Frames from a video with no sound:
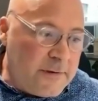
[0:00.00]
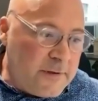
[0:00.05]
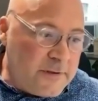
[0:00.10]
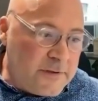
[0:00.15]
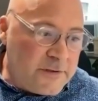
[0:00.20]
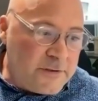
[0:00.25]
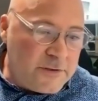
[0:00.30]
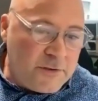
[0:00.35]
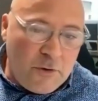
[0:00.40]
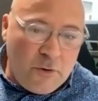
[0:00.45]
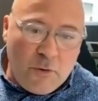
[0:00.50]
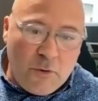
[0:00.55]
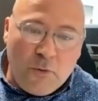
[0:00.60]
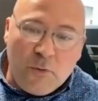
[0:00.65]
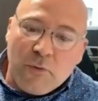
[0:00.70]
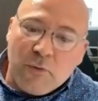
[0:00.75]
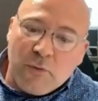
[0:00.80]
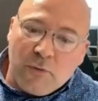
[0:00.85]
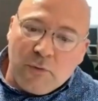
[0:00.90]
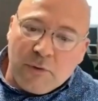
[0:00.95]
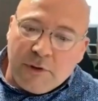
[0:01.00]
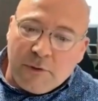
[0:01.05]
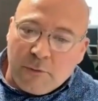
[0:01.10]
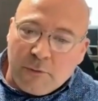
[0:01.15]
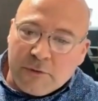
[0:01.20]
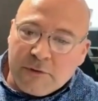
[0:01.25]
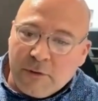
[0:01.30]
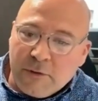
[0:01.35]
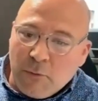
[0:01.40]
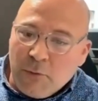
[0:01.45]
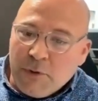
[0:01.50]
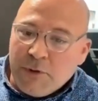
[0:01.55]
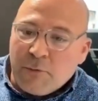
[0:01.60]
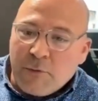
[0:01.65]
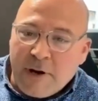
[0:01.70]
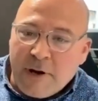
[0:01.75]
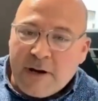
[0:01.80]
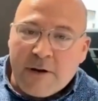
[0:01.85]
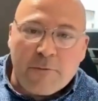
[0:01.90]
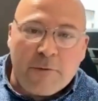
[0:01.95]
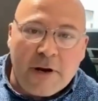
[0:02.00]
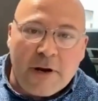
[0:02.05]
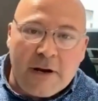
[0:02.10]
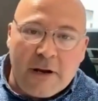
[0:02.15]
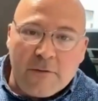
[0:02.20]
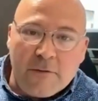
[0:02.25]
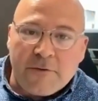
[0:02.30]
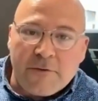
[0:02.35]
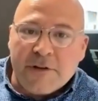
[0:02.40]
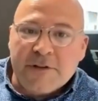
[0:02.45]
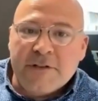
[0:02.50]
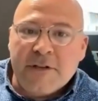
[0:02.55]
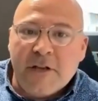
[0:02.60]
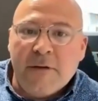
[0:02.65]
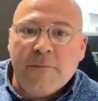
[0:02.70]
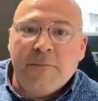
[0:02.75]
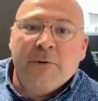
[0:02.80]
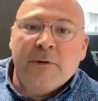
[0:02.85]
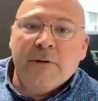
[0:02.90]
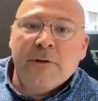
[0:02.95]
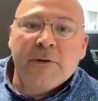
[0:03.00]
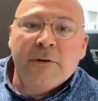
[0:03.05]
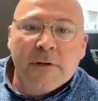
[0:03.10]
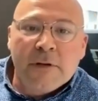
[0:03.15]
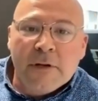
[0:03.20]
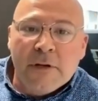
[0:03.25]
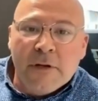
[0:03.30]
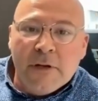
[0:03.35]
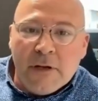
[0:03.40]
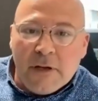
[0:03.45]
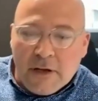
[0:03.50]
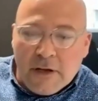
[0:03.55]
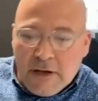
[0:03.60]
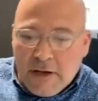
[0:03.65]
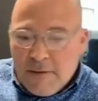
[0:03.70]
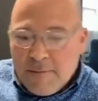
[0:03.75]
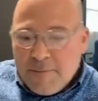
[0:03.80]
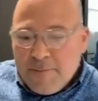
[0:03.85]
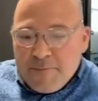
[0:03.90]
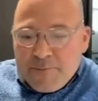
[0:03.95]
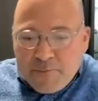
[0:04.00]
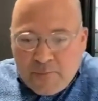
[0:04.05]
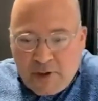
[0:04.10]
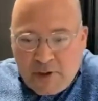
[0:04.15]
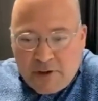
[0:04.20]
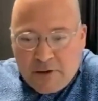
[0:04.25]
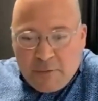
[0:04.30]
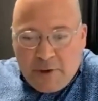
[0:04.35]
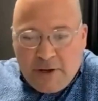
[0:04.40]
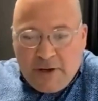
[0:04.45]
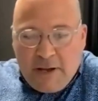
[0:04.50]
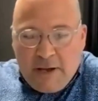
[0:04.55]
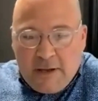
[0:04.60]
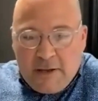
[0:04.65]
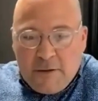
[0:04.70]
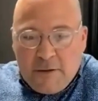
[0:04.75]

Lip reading: So with a right-in, right-out, for example, you might